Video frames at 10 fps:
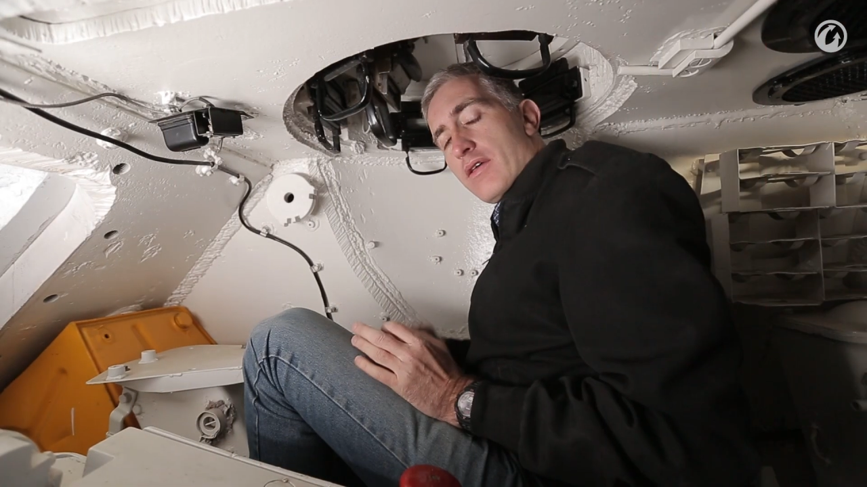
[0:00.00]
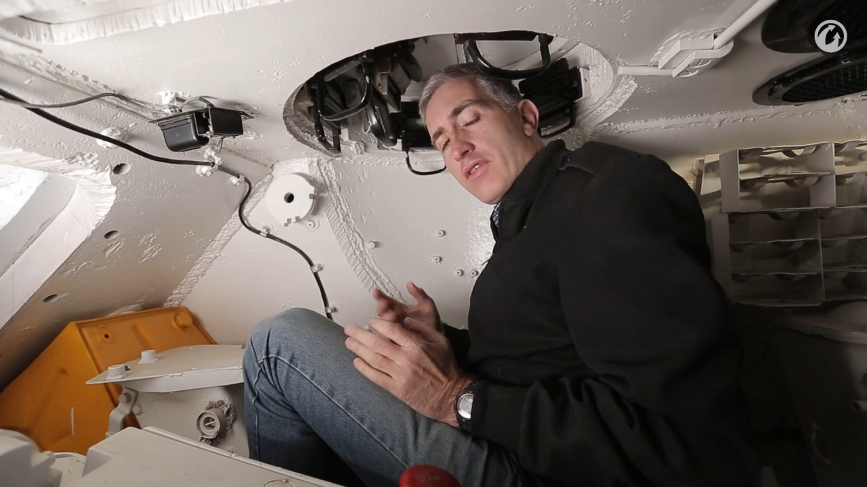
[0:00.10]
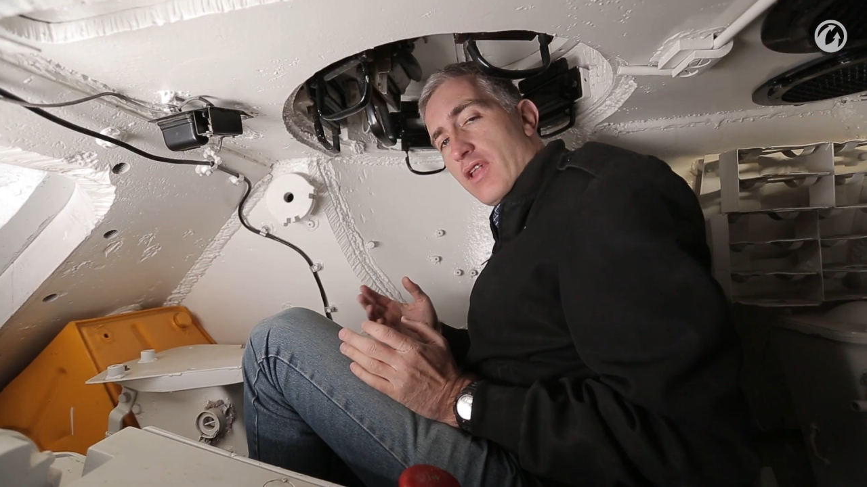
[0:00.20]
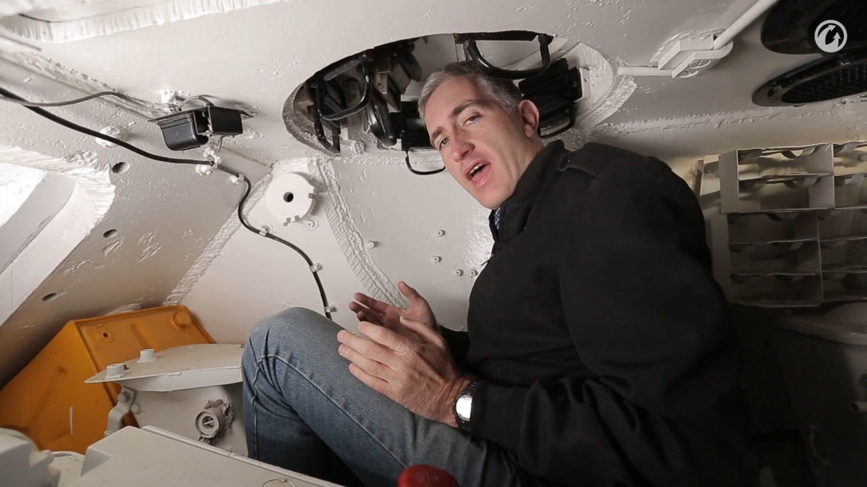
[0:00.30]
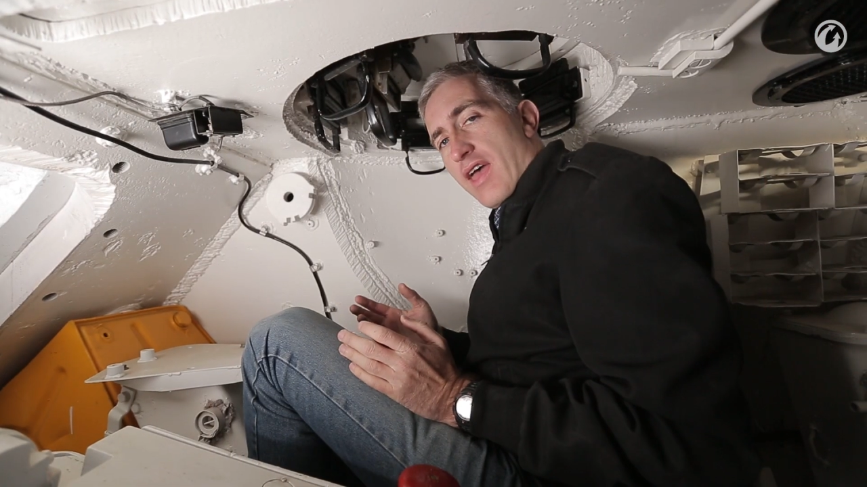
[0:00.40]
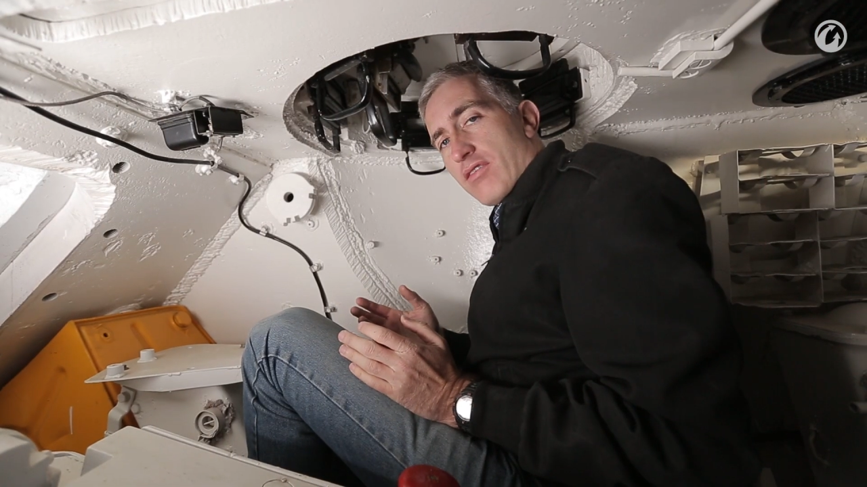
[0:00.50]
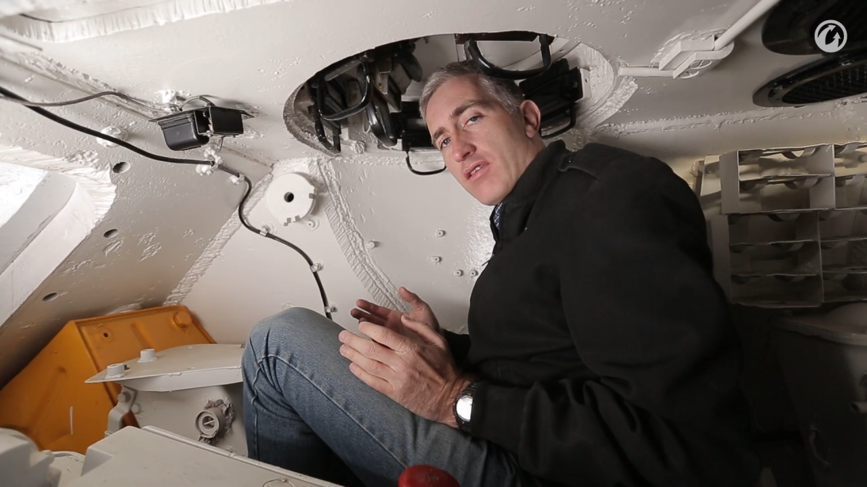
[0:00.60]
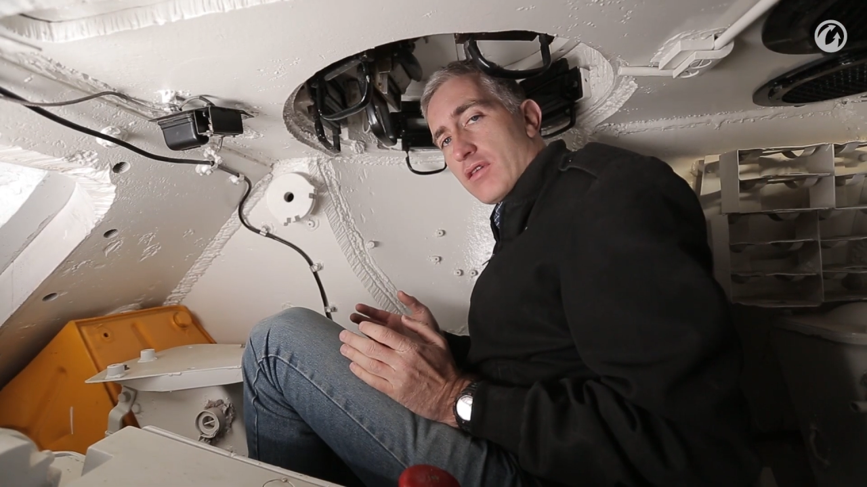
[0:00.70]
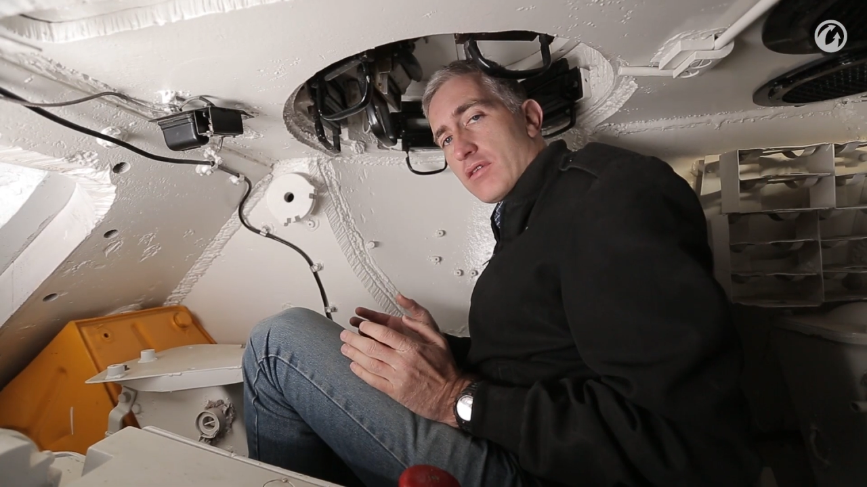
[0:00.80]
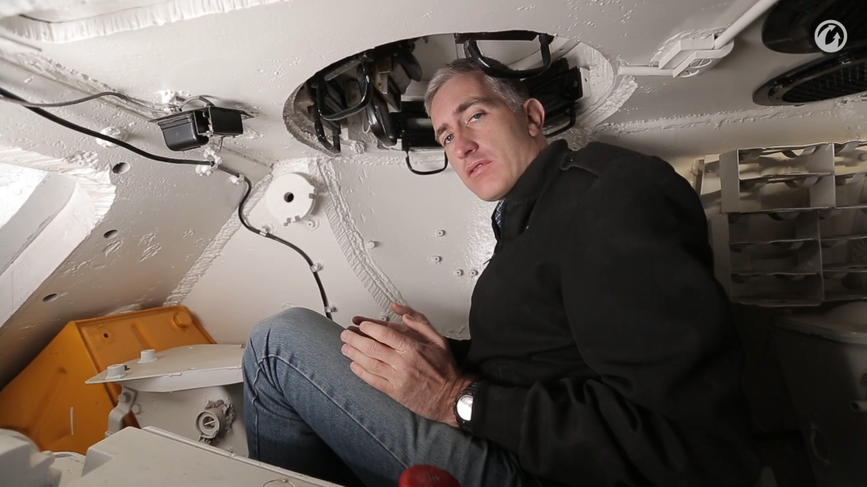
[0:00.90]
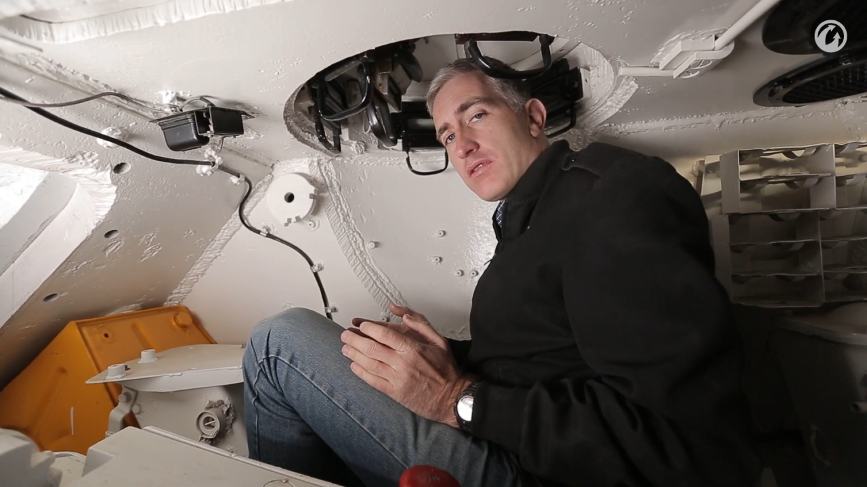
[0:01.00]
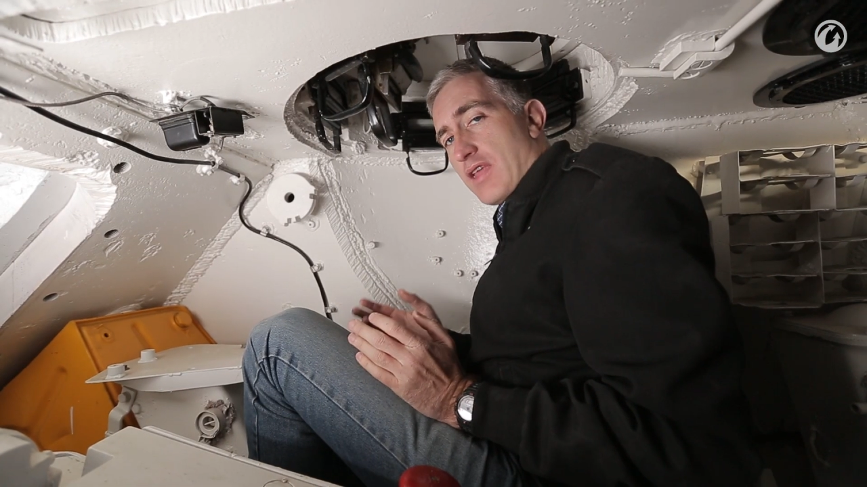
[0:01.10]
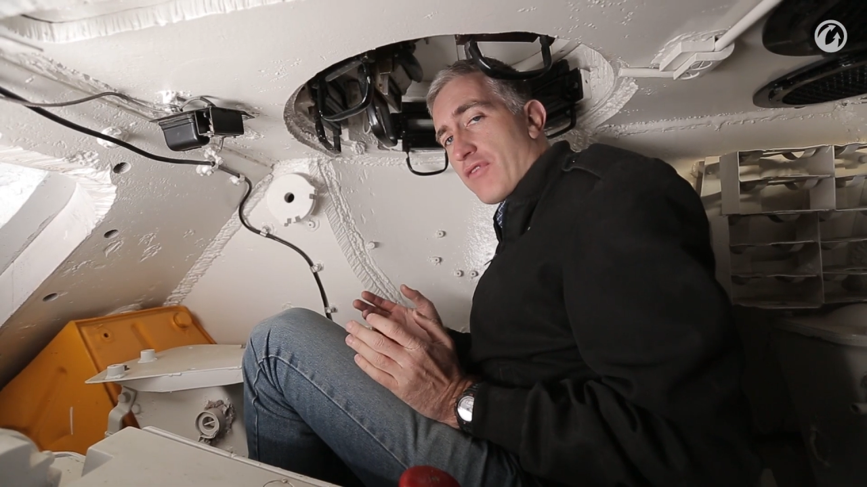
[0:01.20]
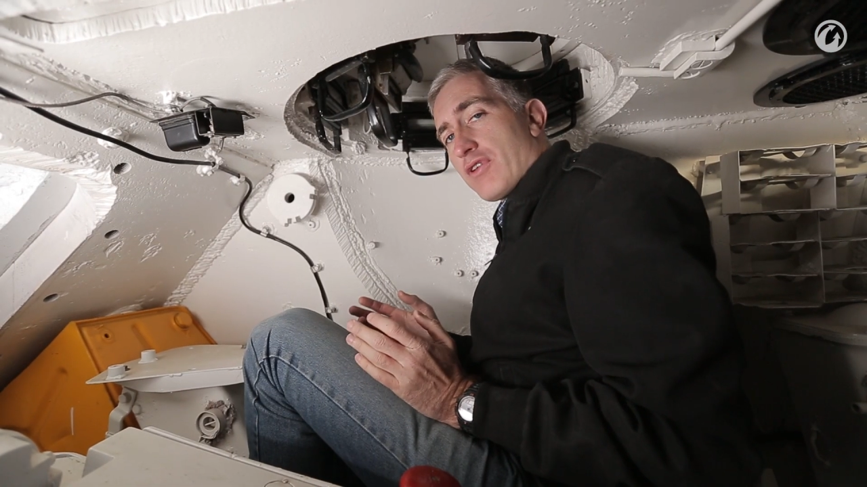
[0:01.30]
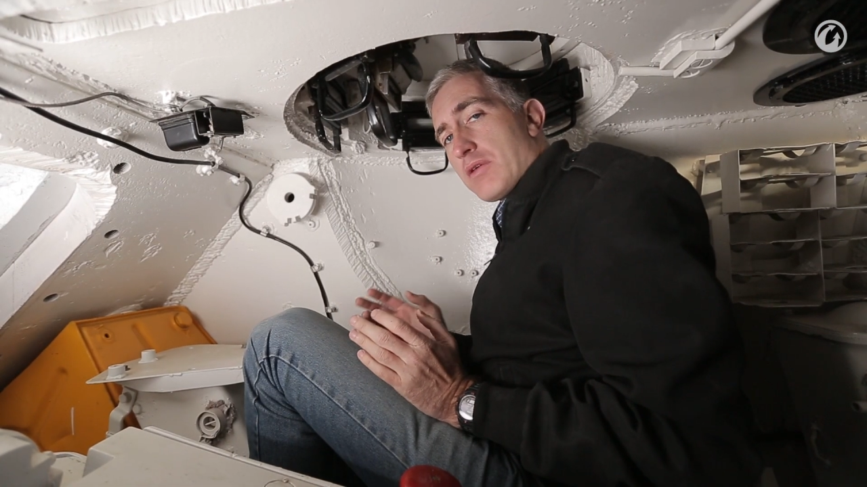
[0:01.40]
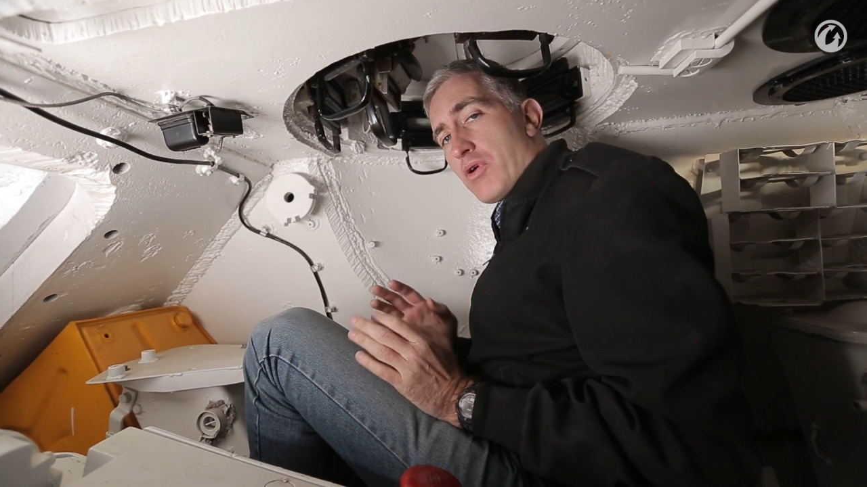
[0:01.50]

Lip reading: The last and definitely